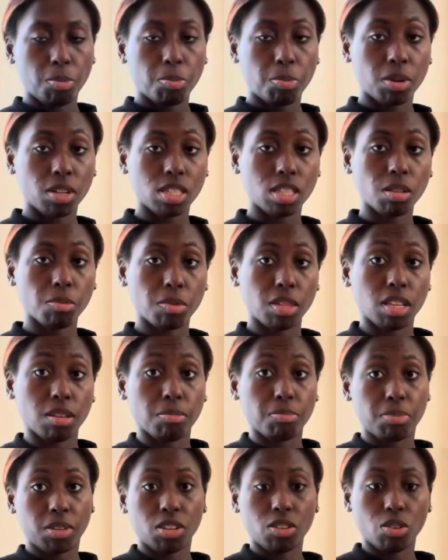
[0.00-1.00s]
put something
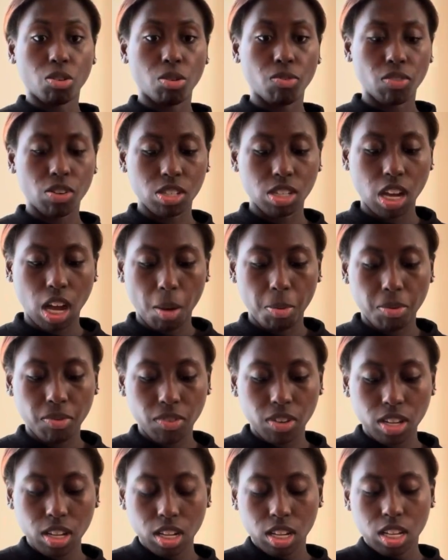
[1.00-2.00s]
bigger over top of
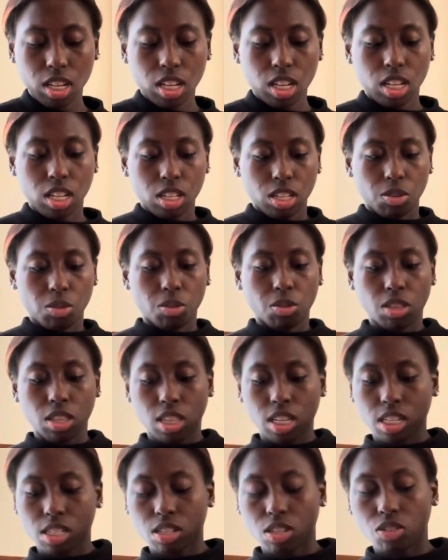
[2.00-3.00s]
it
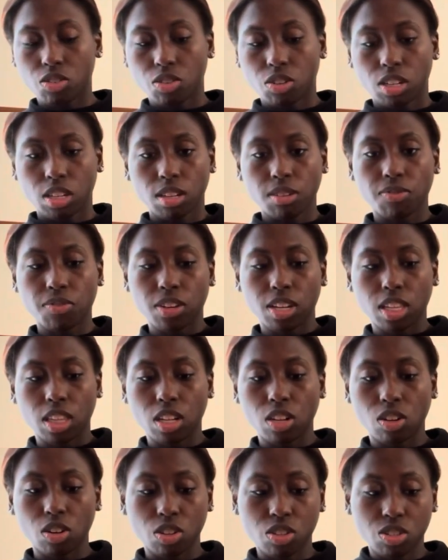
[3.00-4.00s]
that's underneath. And
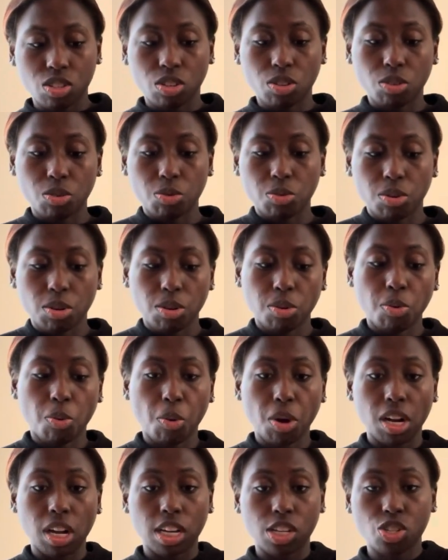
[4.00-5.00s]
then also
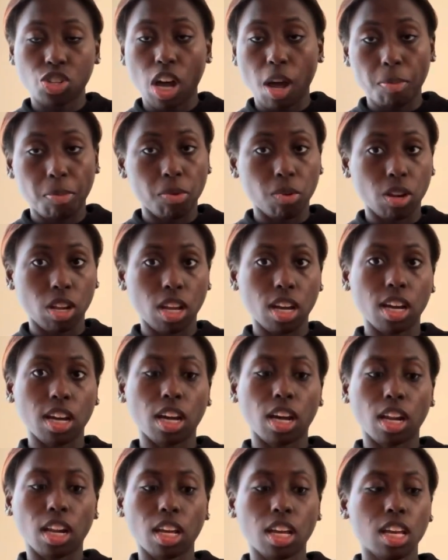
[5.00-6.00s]
when I shop
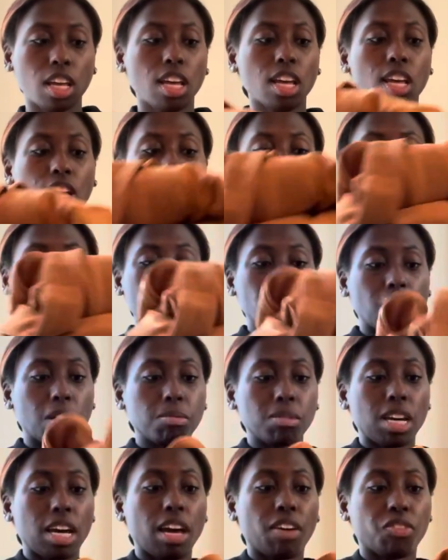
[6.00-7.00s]
online,
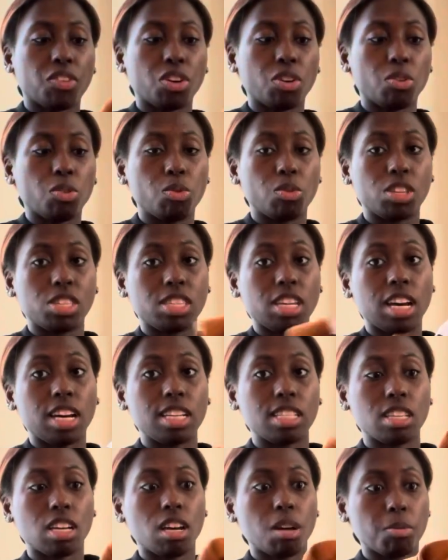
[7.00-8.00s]
sometimes I have to go the
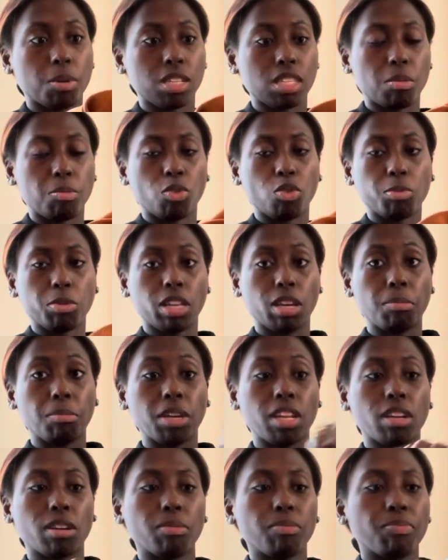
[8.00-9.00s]
size up because I'm normally a
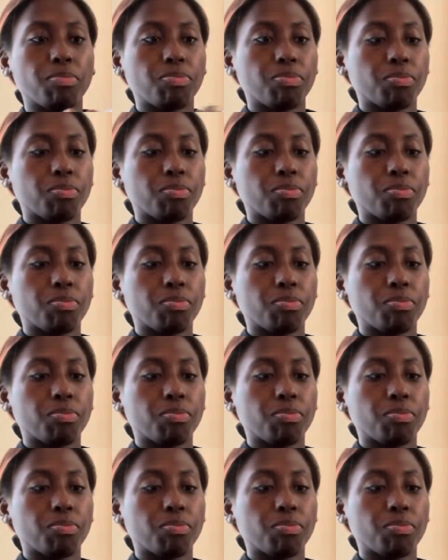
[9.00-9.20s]
medium.